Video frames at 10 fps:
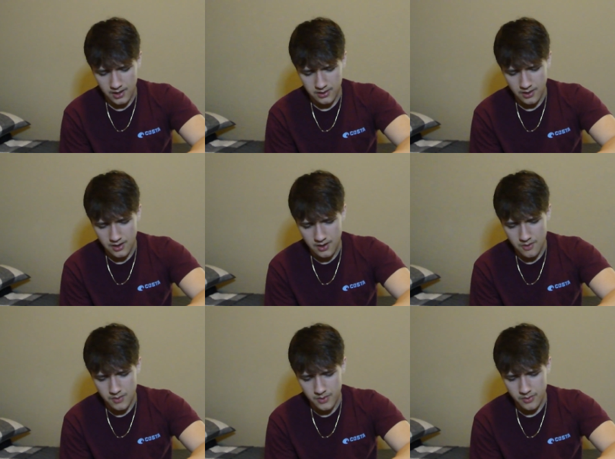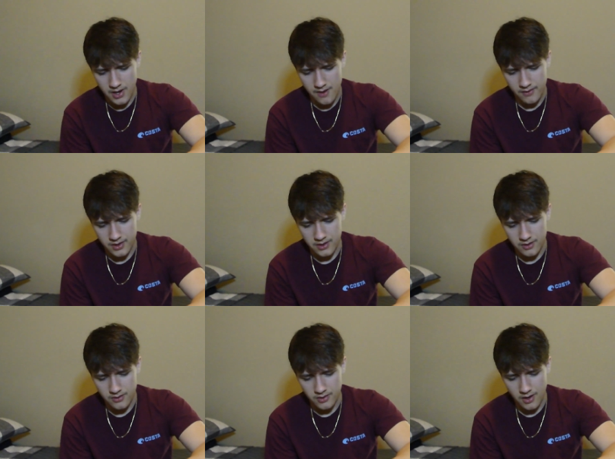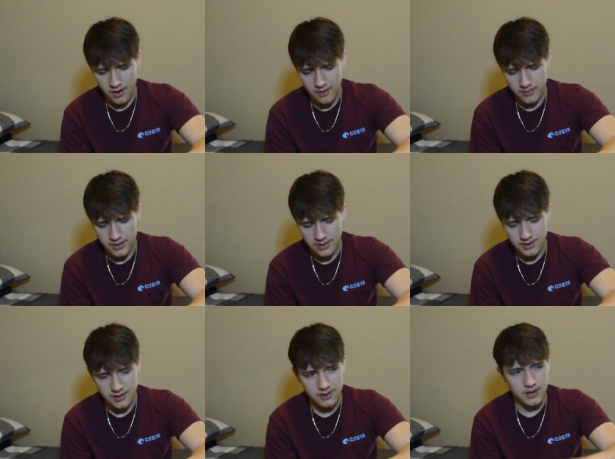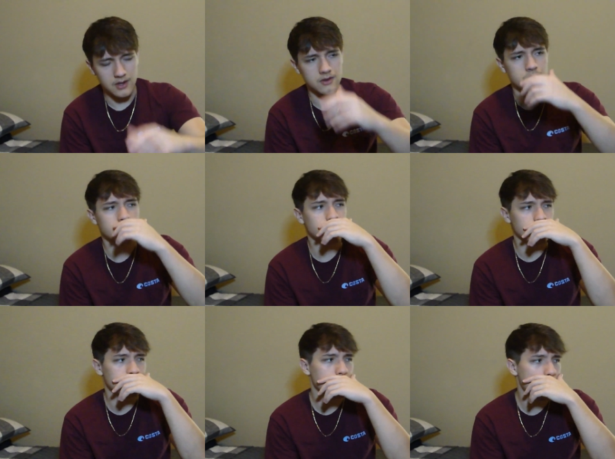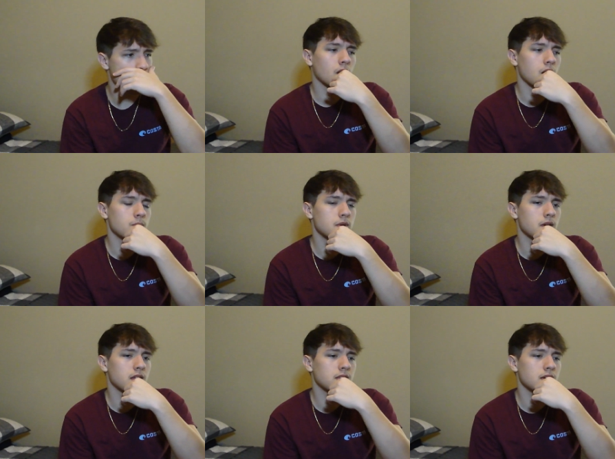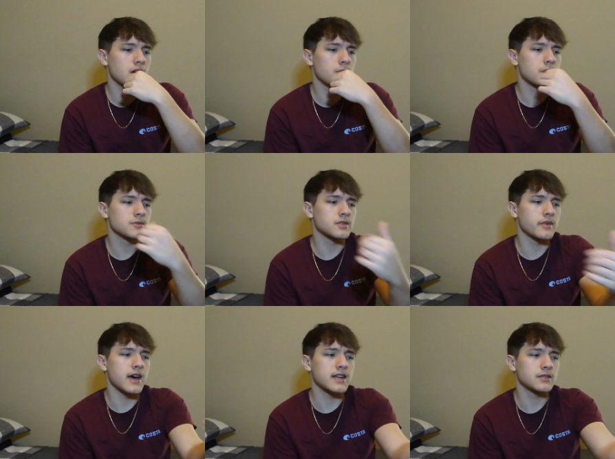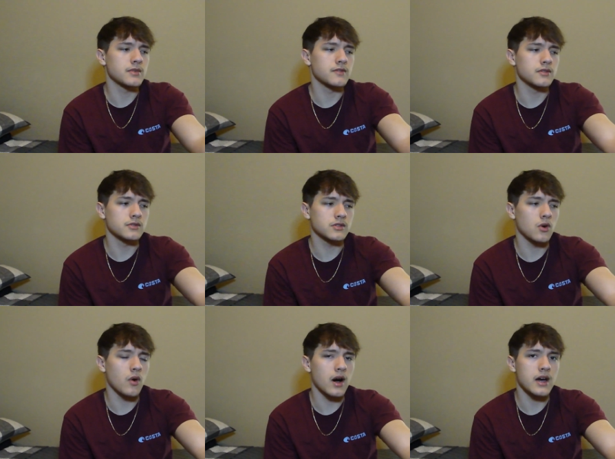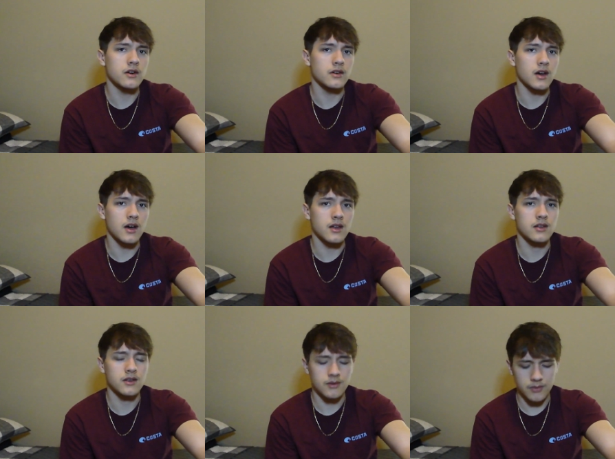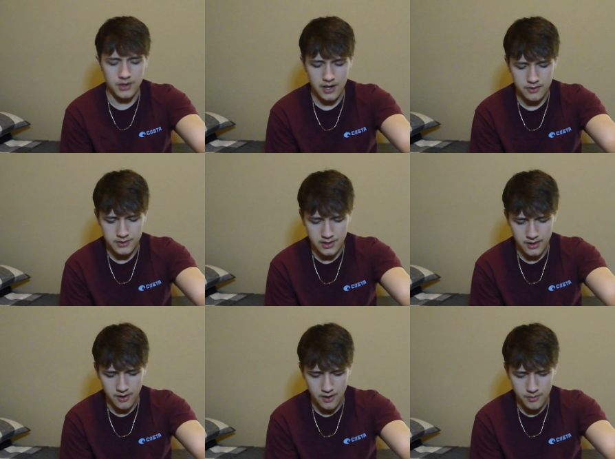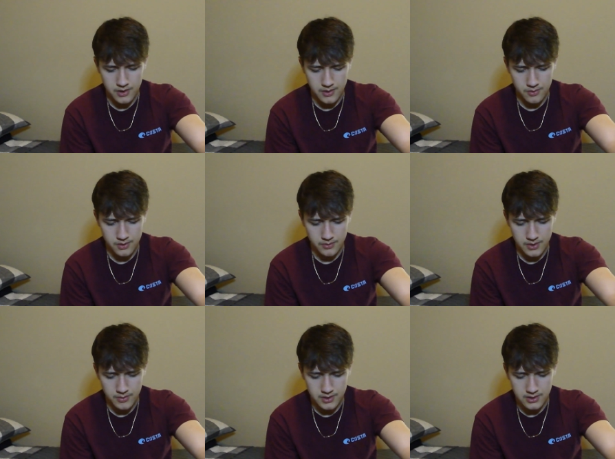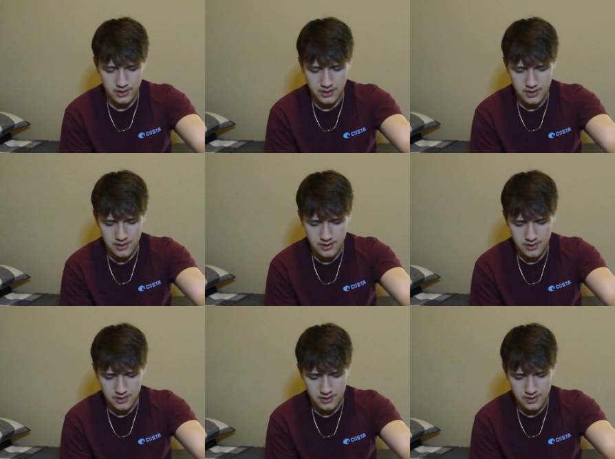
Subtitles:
thought I remember having another comment. I don't remember. I think I remember someone asking me if it was quiet or not, but I don't see that comment anymore. I maybe deleted it.